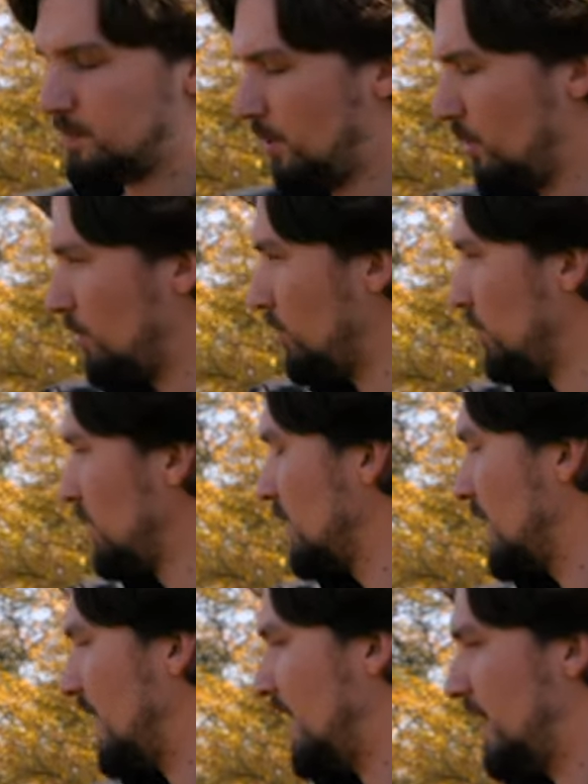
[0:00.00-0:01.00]
pole
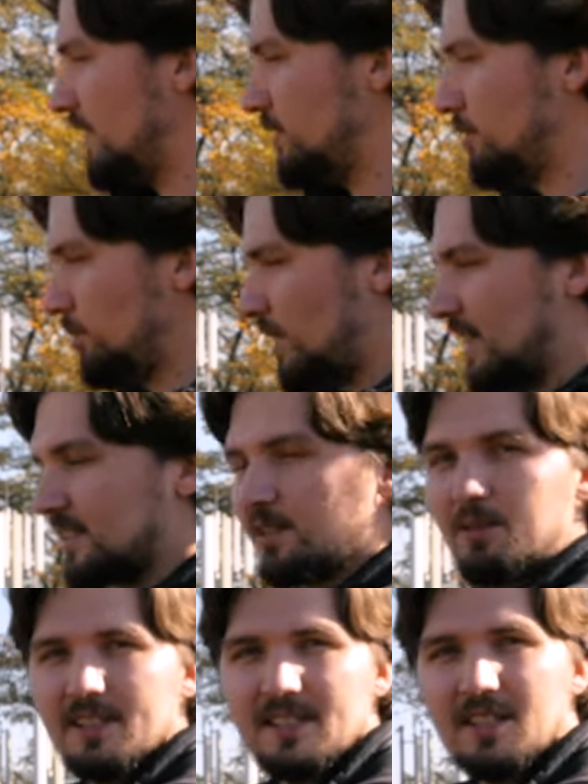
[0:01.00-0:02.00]
and the two legs
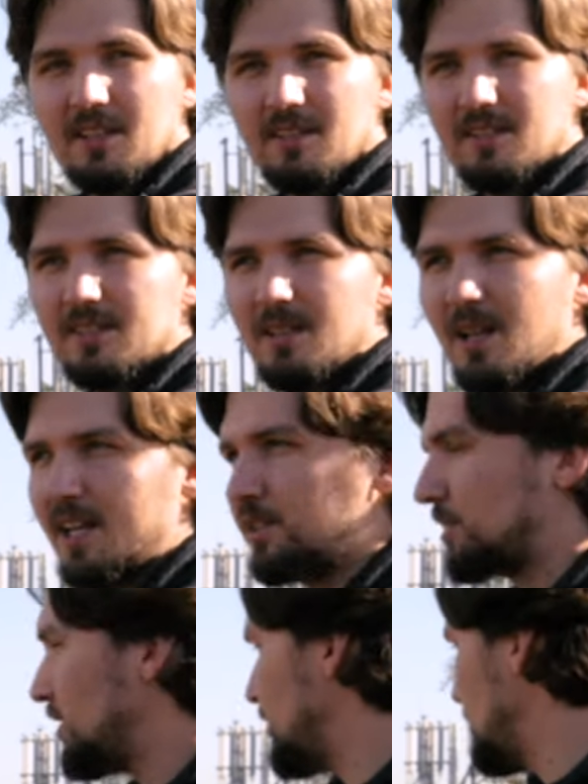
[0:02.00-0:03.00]
are resting on this
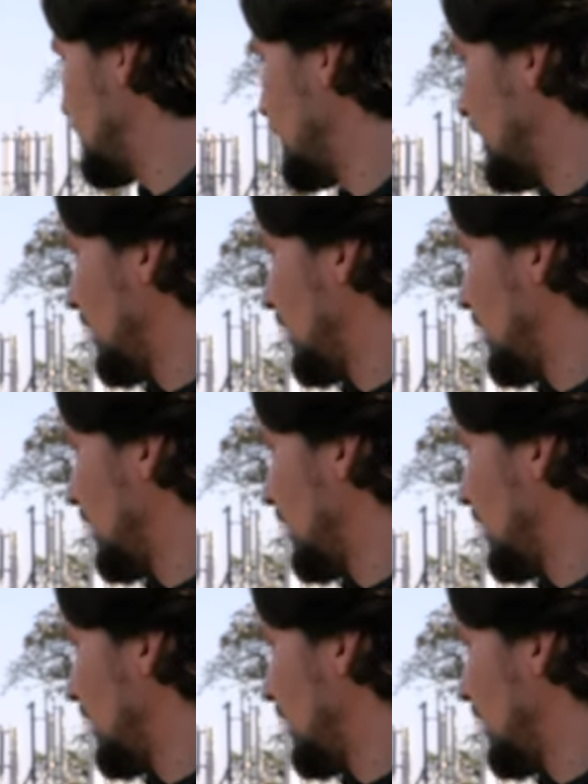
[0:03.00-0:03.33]
ledge here.